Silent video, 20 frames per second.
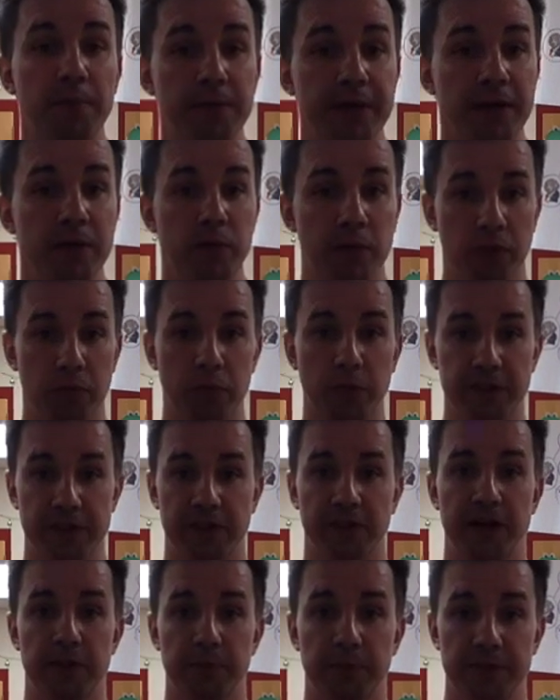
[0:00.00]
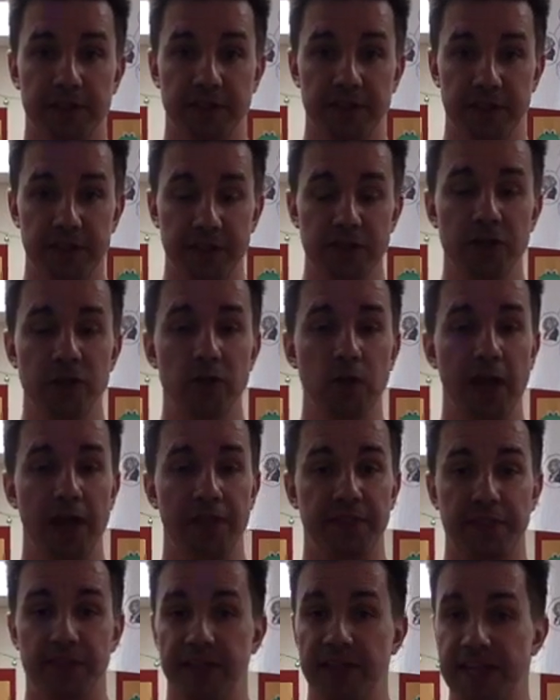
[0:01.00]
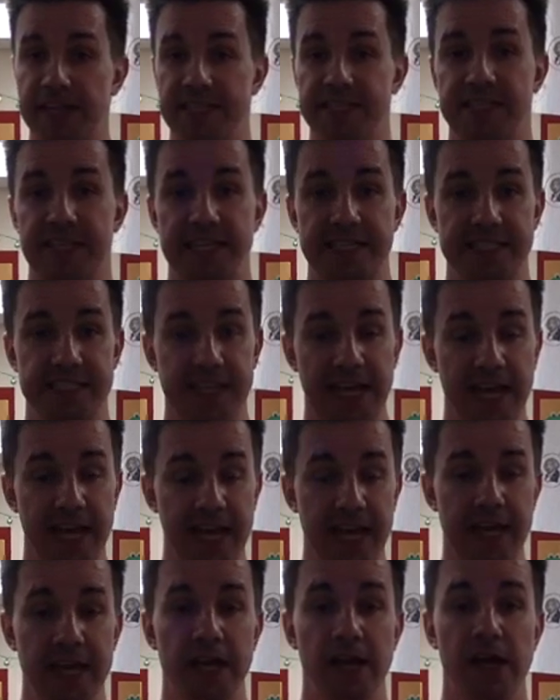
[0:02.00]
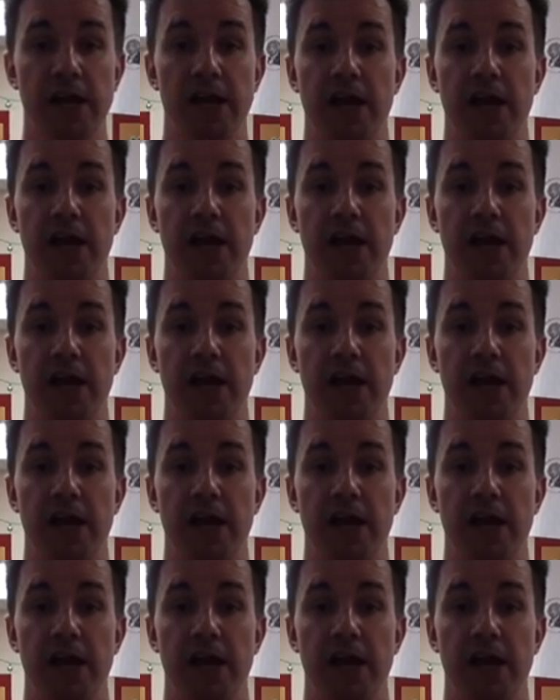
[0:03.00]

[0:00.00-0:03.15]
me with what they're able to do and the things they say